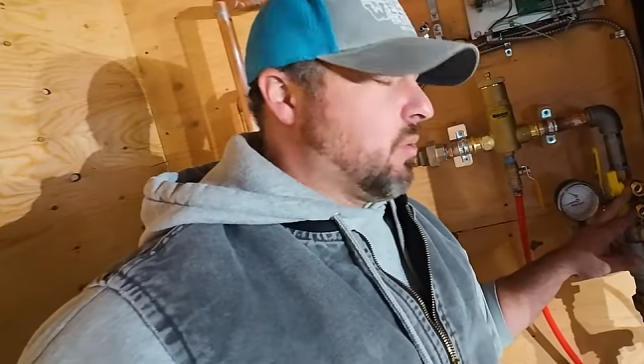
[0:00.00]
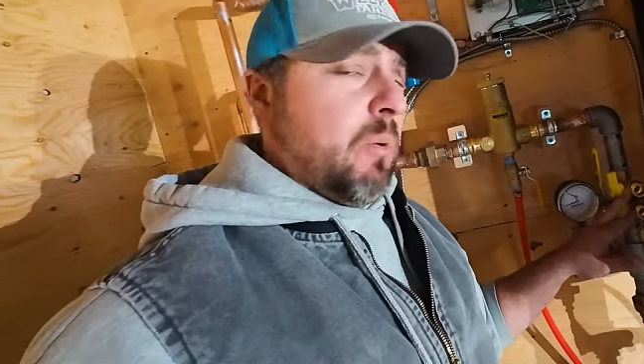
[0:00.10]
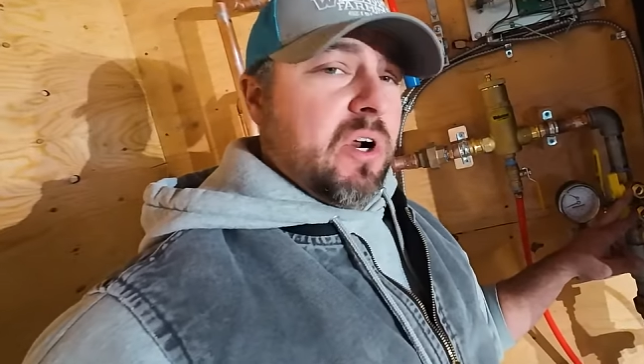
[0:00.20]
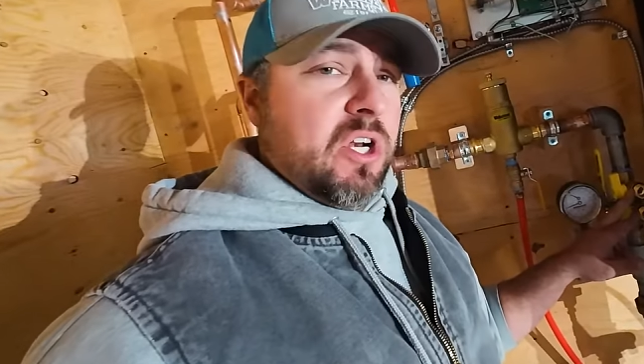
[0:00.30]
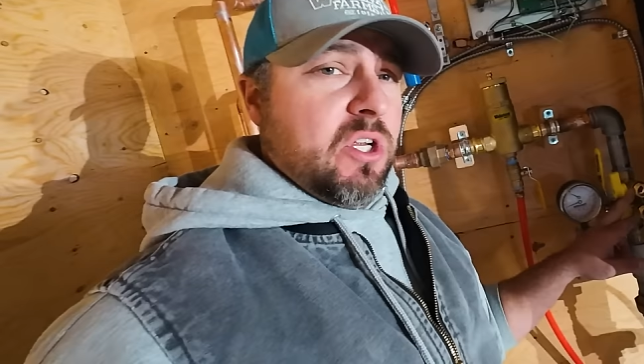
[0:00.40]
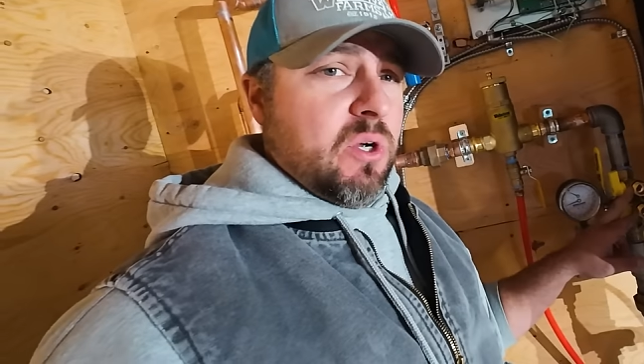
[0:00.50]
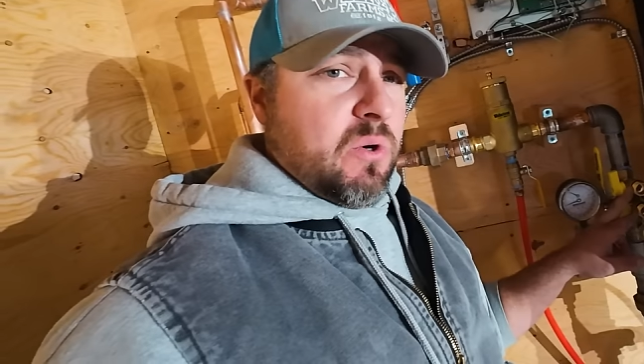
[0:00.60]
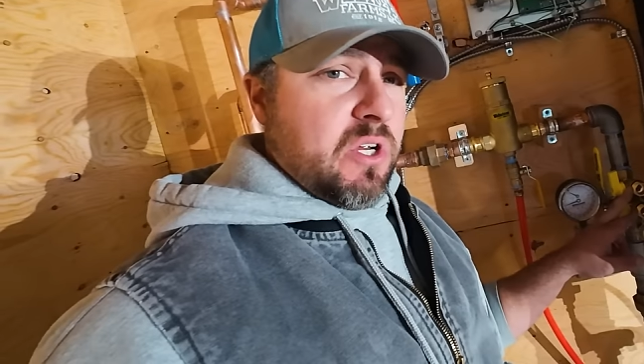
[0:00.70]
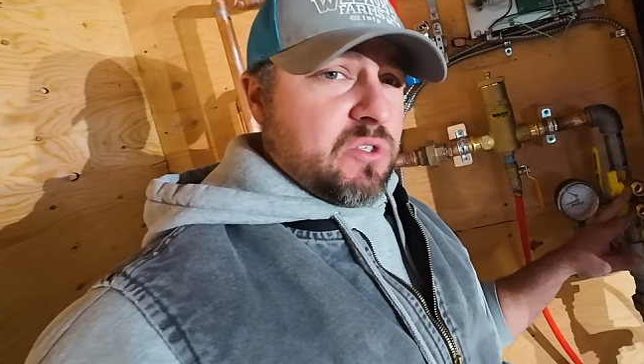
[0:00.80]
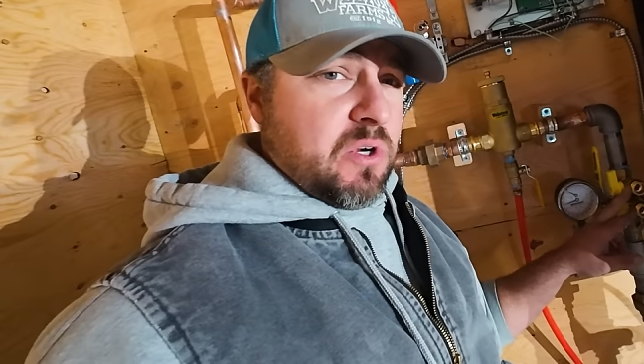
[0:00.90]
So what we're gonna
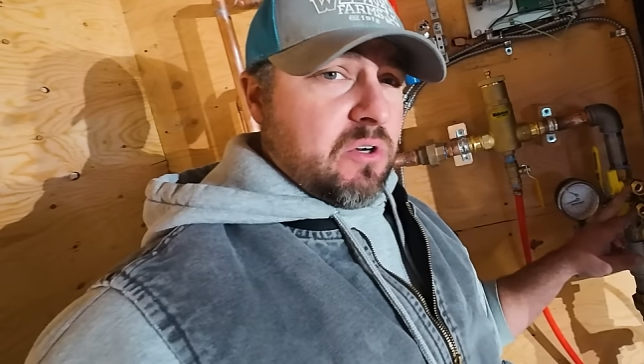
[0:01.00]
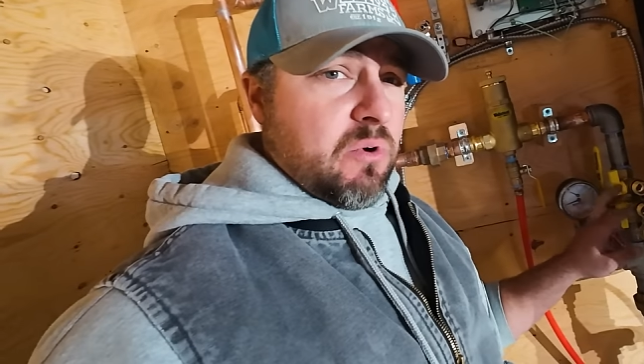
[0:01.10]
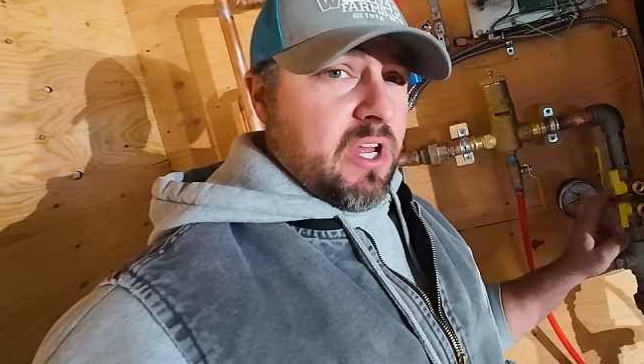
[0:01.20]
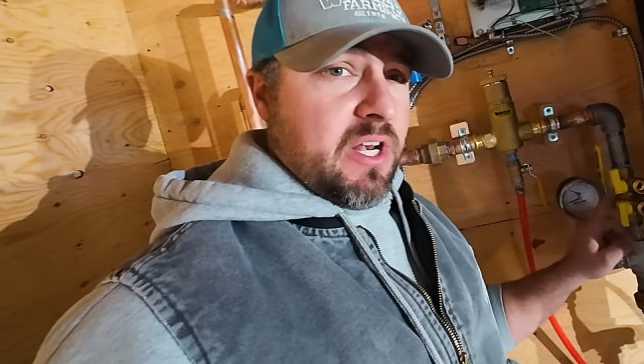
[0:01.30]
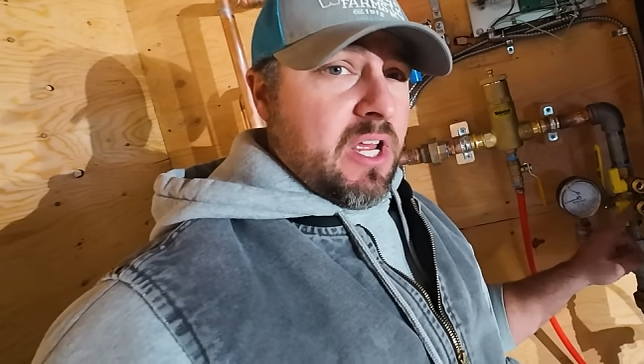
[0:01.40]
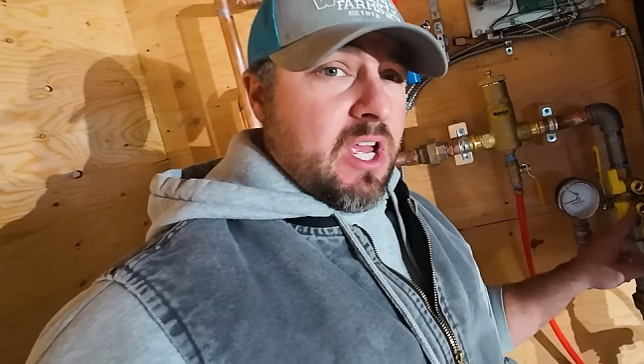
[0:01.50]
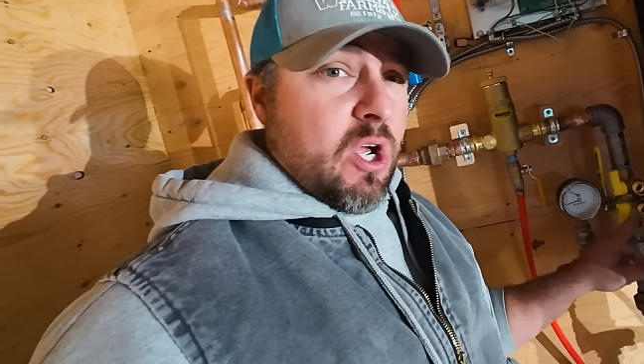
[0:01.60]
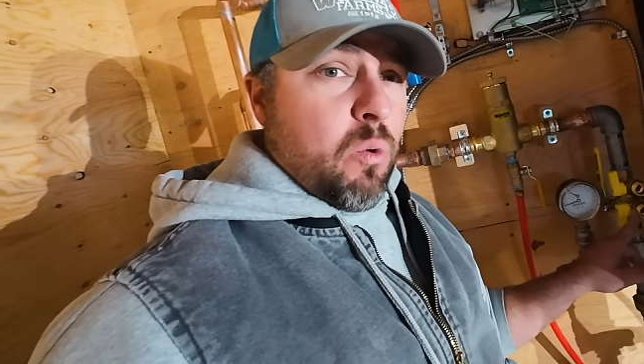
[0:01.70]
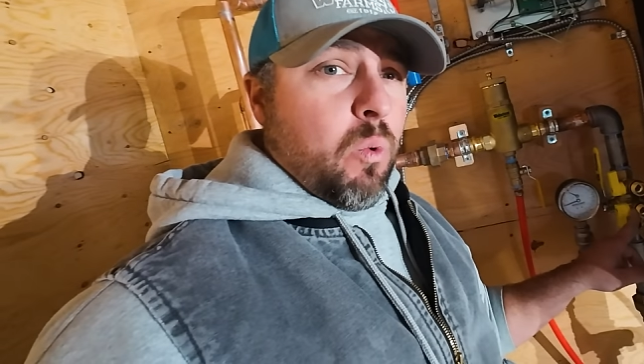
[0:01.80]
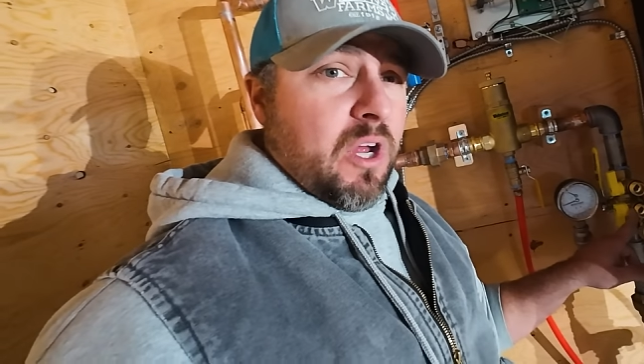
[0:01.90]
do is we're gonna run
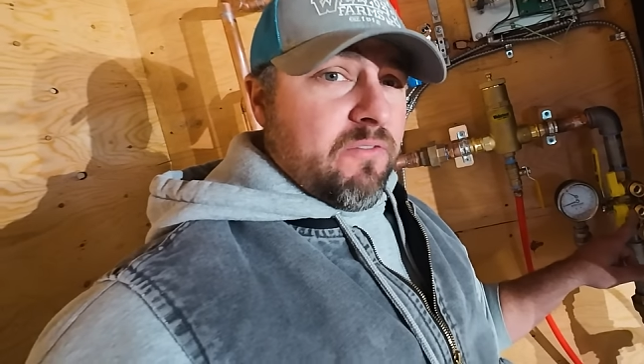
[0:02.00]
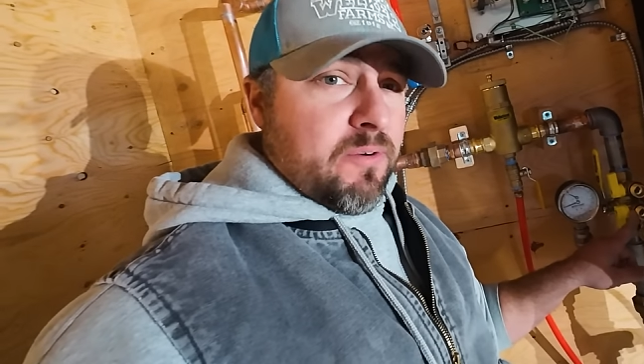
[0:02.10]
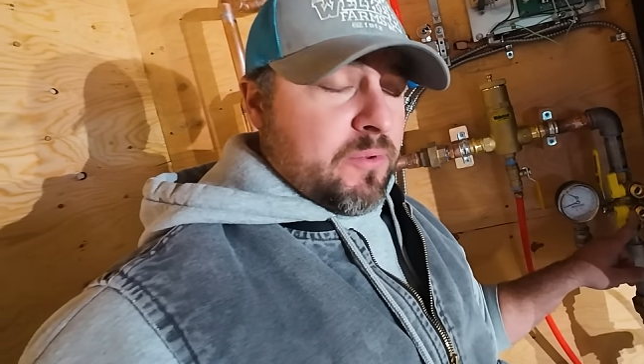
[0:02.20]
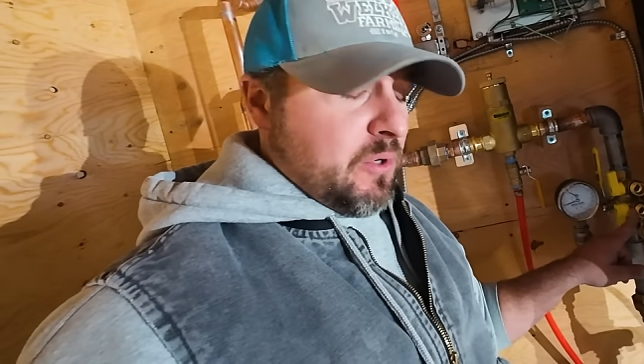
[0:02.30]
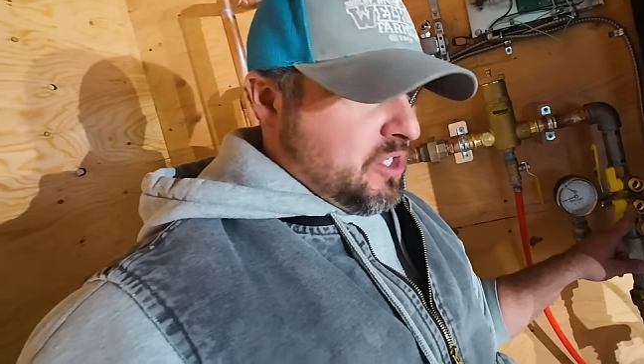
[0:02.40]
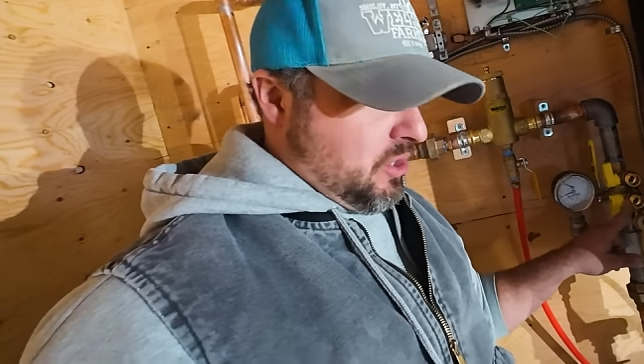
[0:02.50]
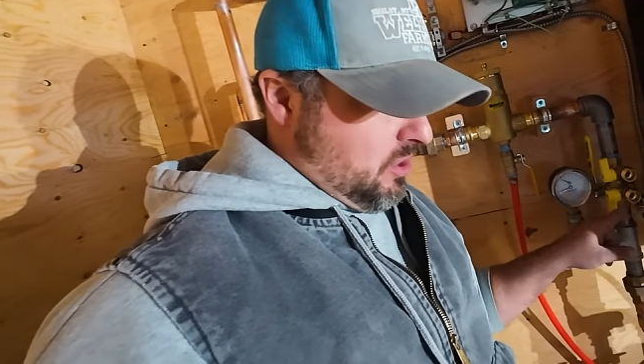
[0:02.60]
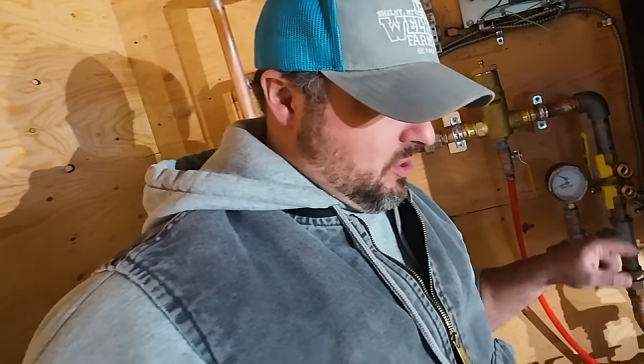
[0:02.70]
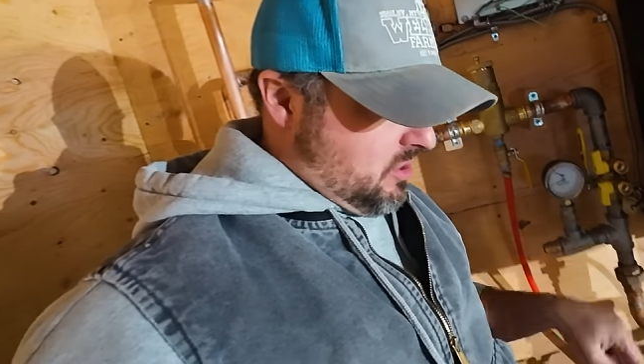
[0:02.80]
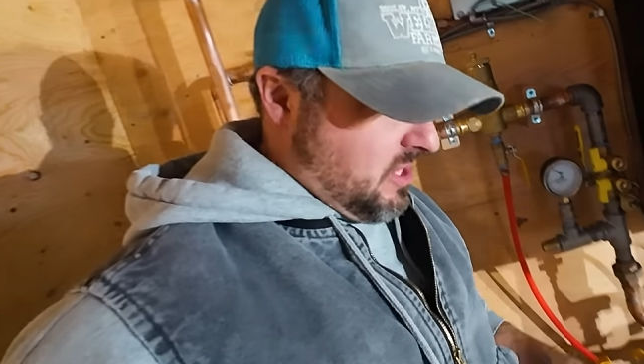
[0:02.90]
one from the
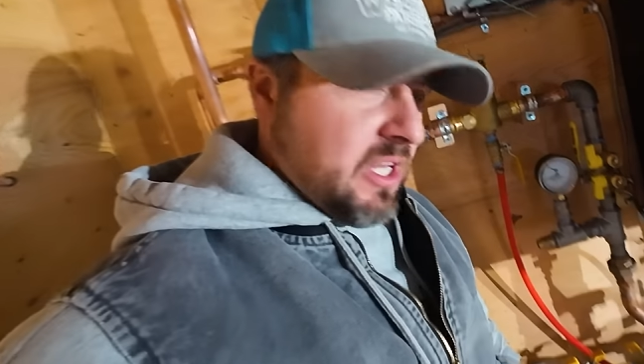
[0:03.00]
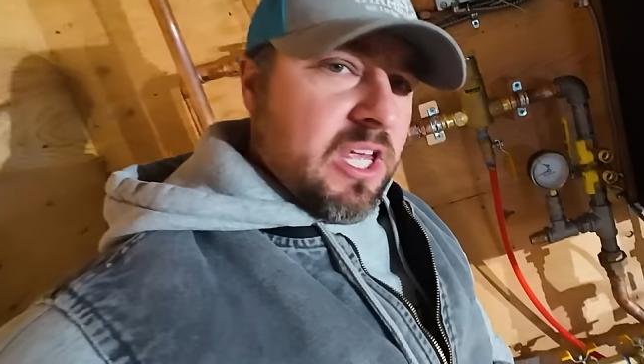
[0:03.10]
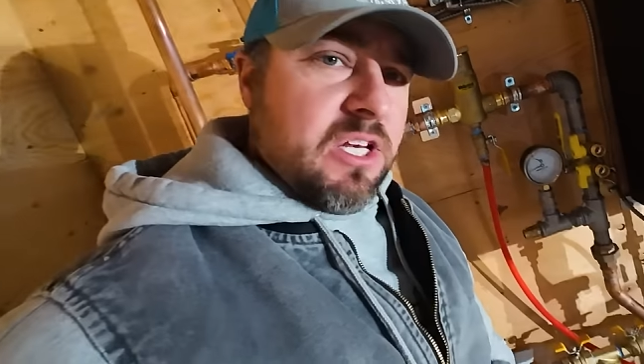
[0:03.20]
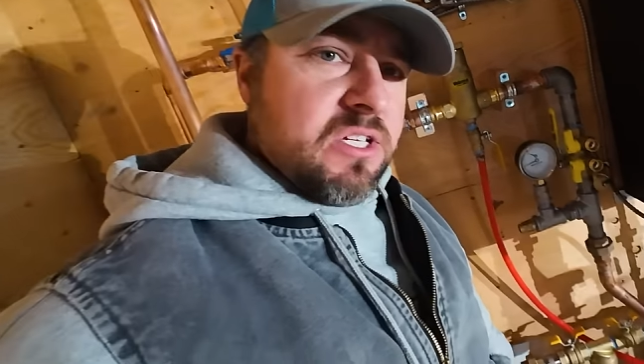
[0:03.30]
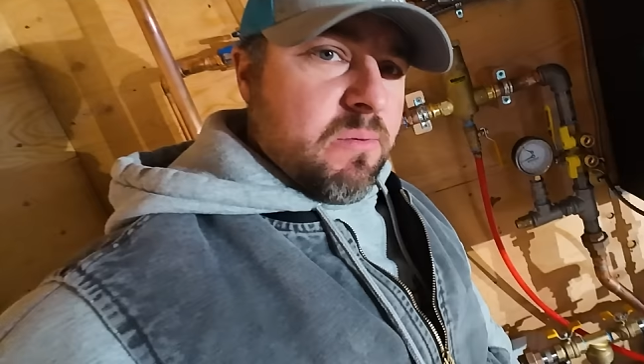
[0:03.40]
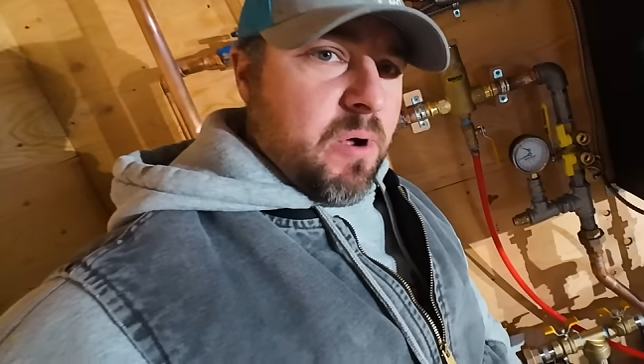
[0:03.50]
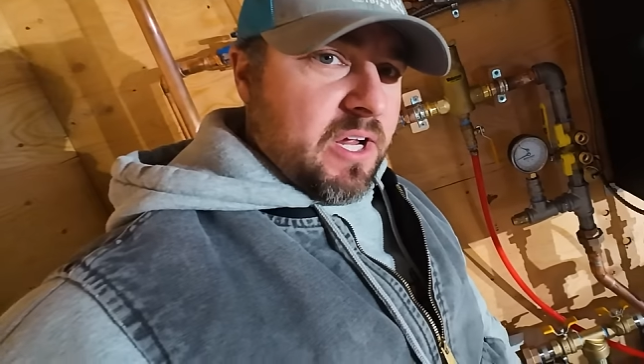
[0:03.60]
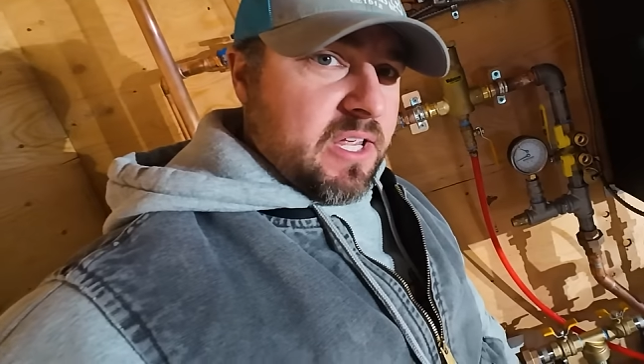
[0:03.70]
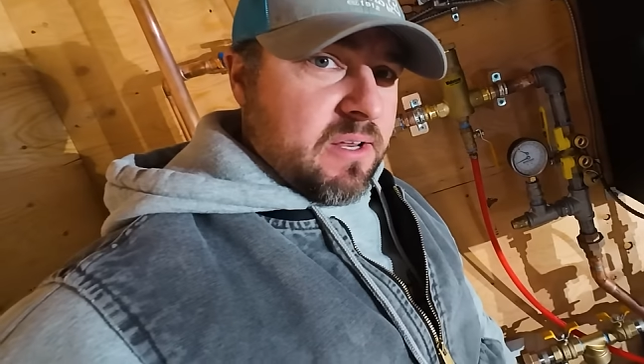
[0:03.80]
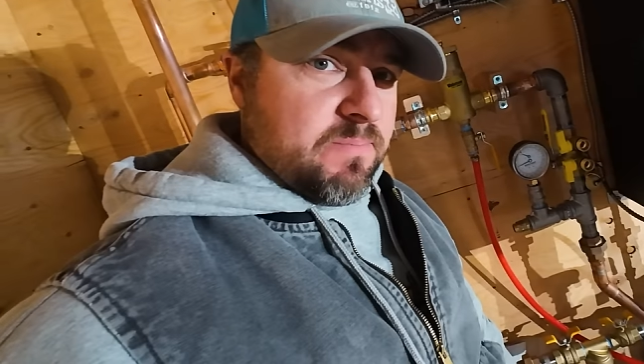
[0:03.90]
return into the
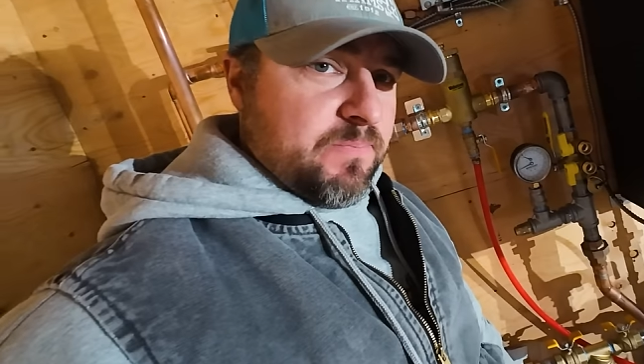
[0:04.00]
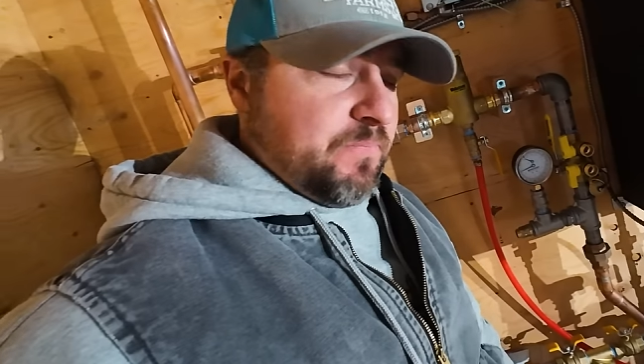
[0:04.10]
bucket.